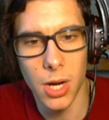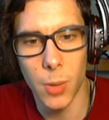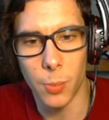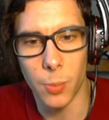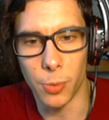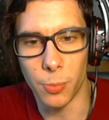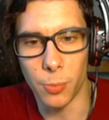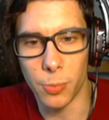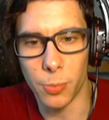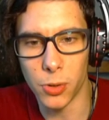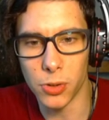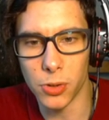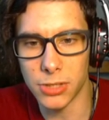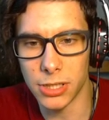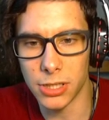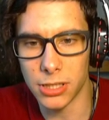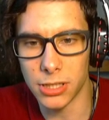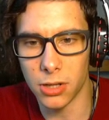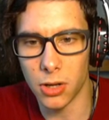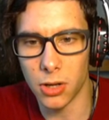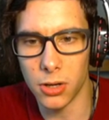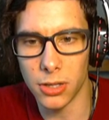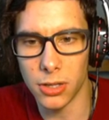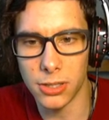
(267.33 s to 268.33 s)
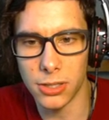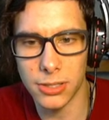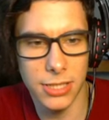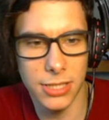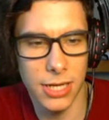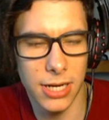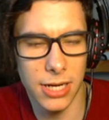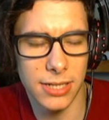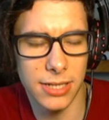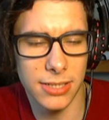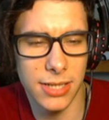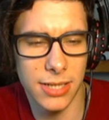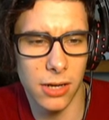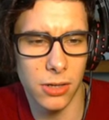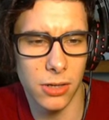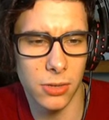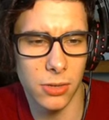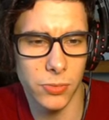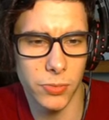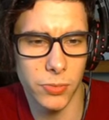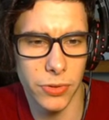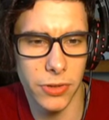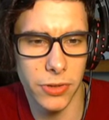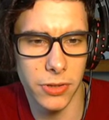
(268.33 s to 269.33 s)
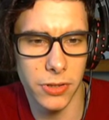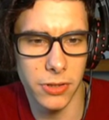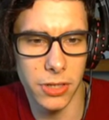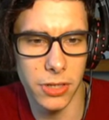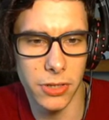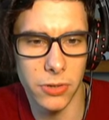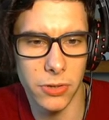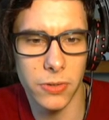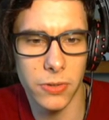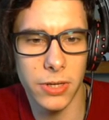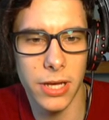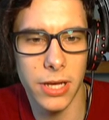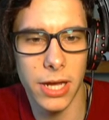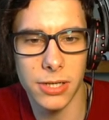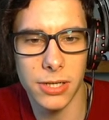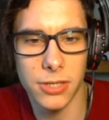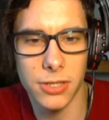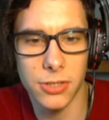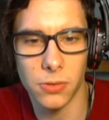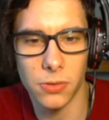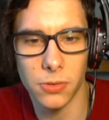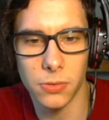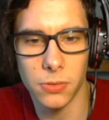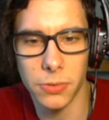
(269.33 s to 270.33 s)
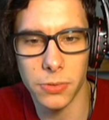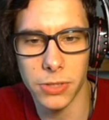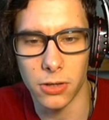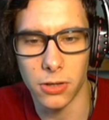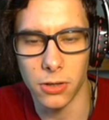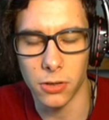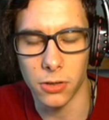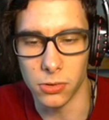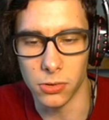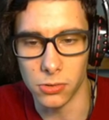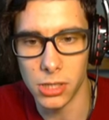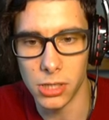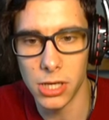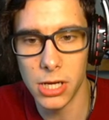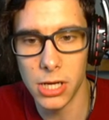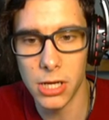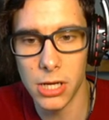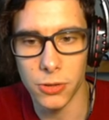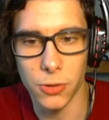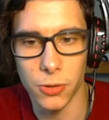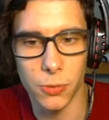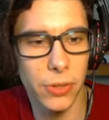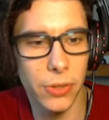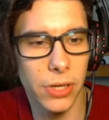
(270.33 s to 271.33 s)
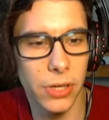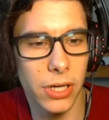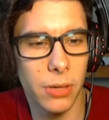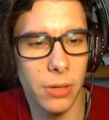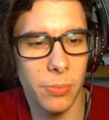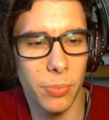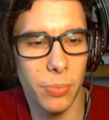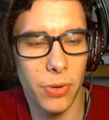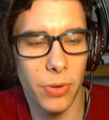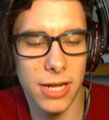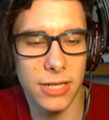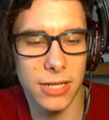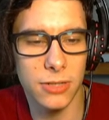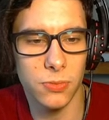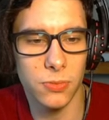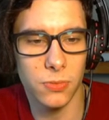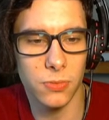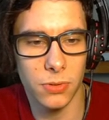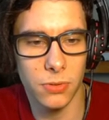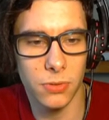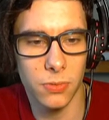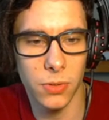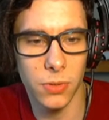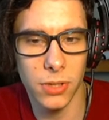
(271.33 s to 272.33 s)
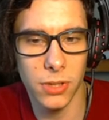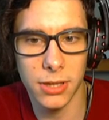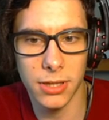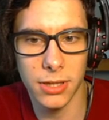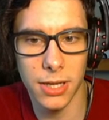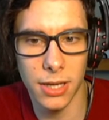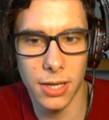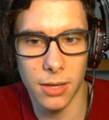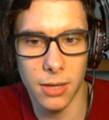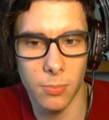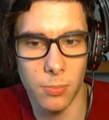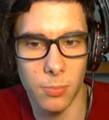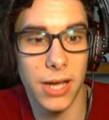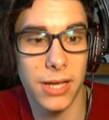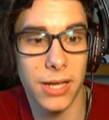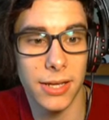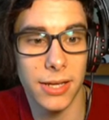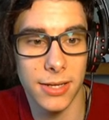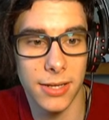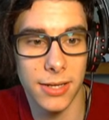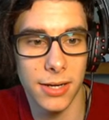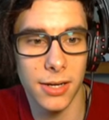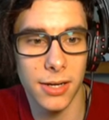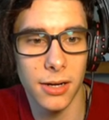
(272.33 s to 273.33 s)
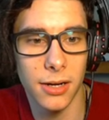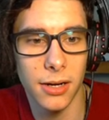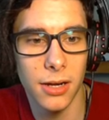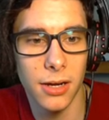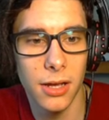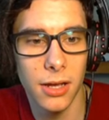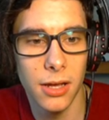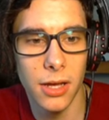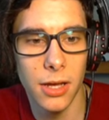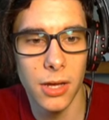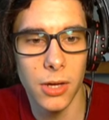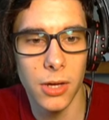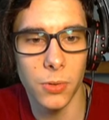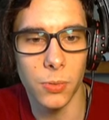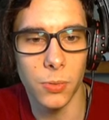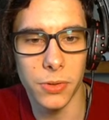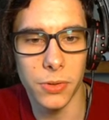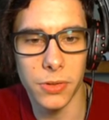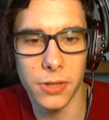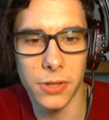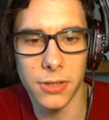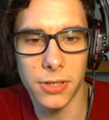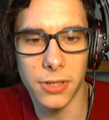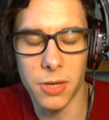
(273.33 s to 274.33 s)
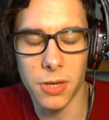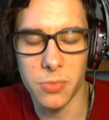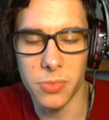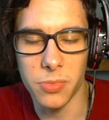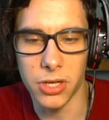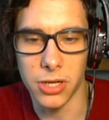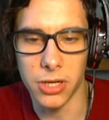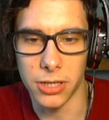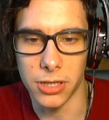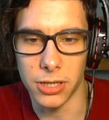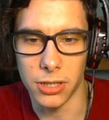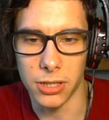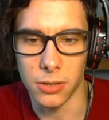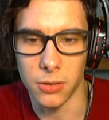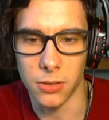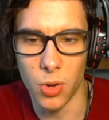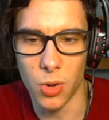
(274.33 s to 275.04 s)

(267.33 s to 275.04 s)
proposed that all insane asylums within the UK should be closed, to be replaced with by care within the community.